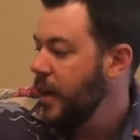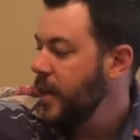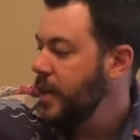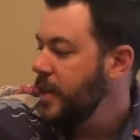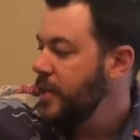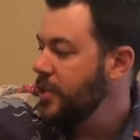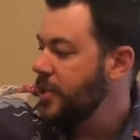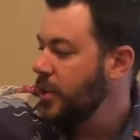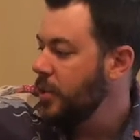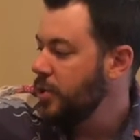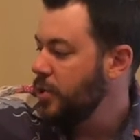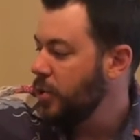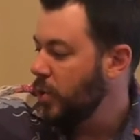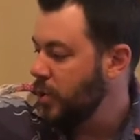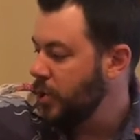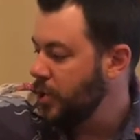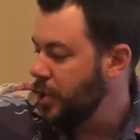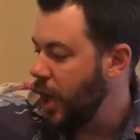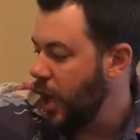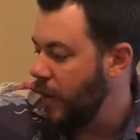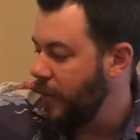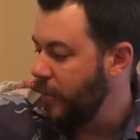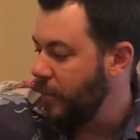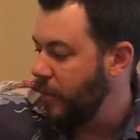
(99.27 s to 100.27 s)
So George
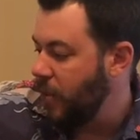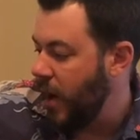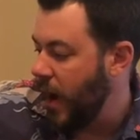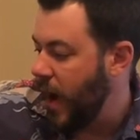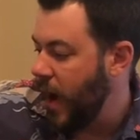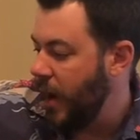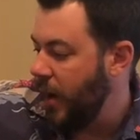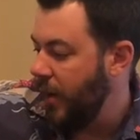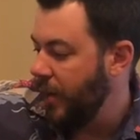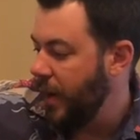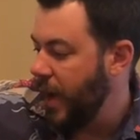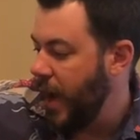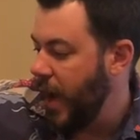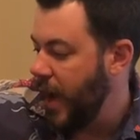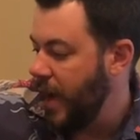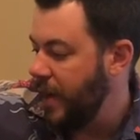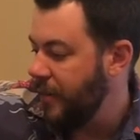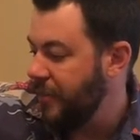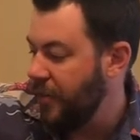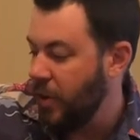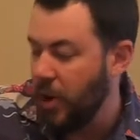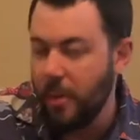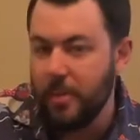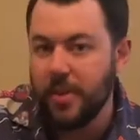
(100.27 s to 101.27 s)
Garvin Brown, a
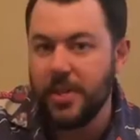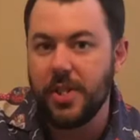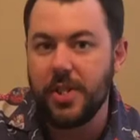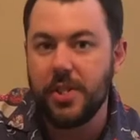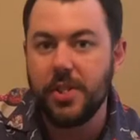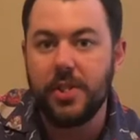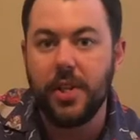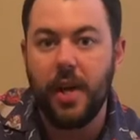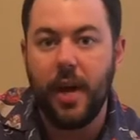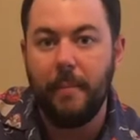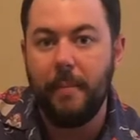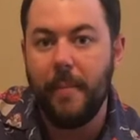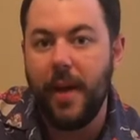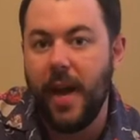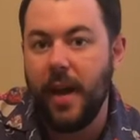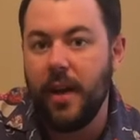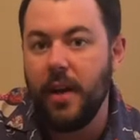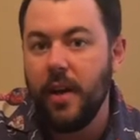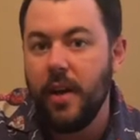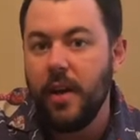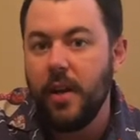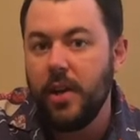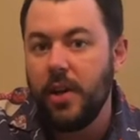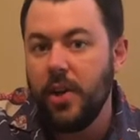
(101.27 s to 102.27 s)
pharmacist, thought, man,
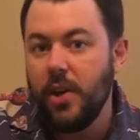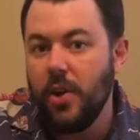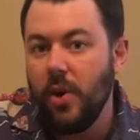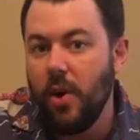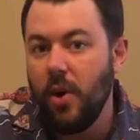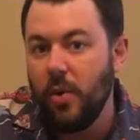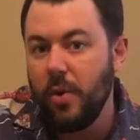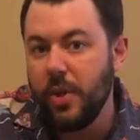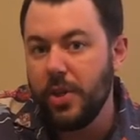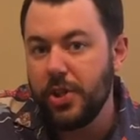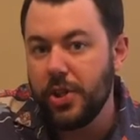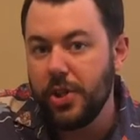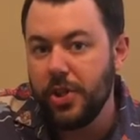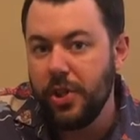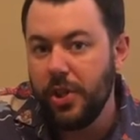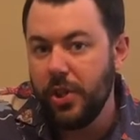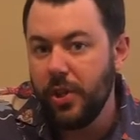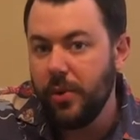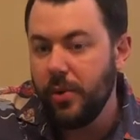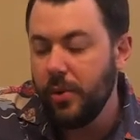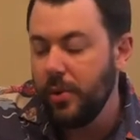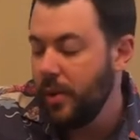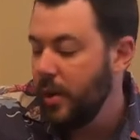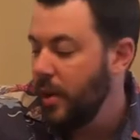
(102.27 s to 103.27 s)
you know what we should
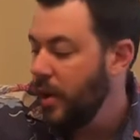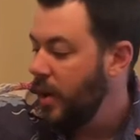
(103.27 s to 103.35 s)
do?